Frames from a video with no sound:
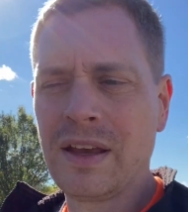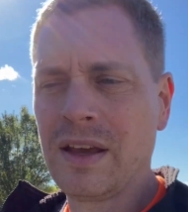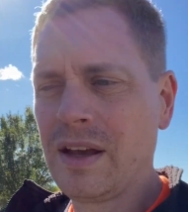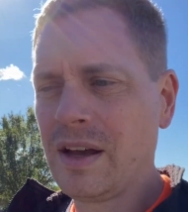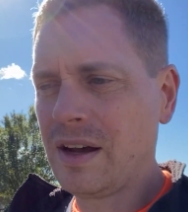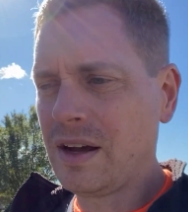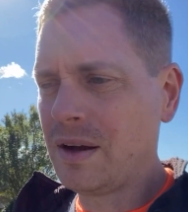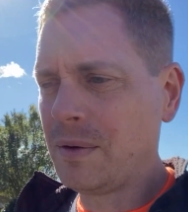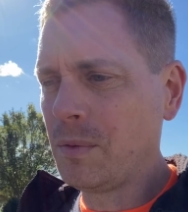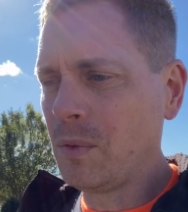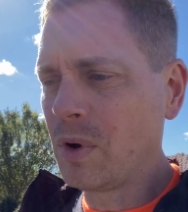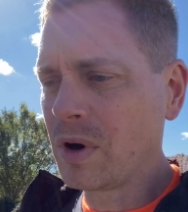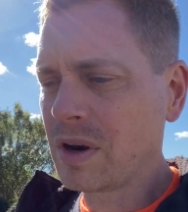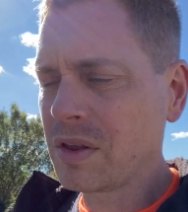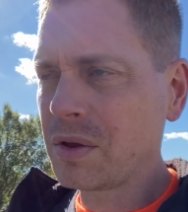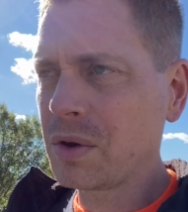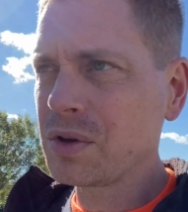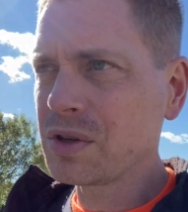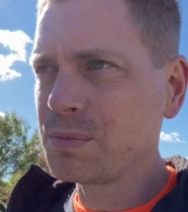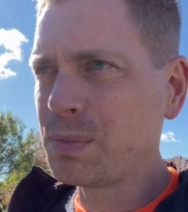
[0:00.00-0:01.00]
One of
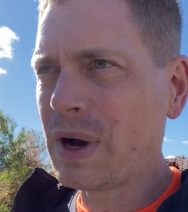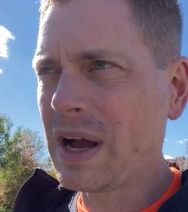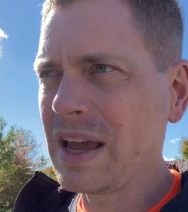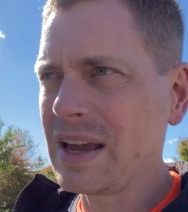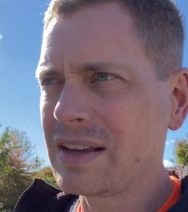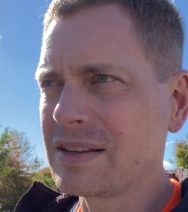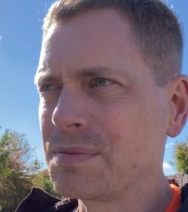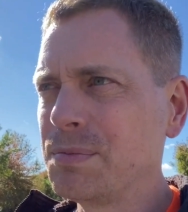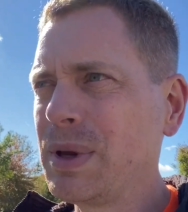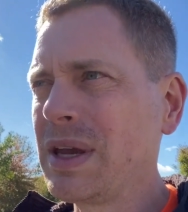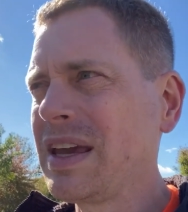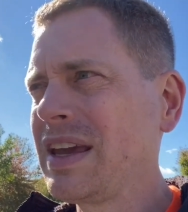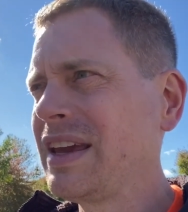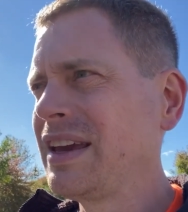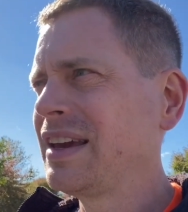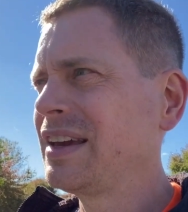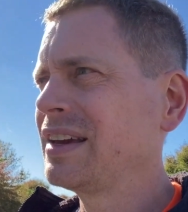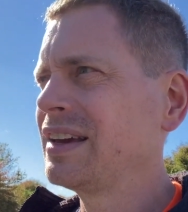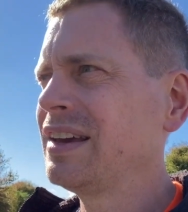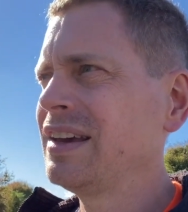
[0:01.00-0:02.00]
those bikes
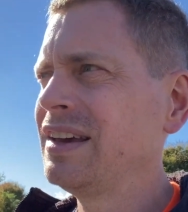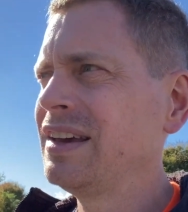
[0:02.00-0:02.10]
being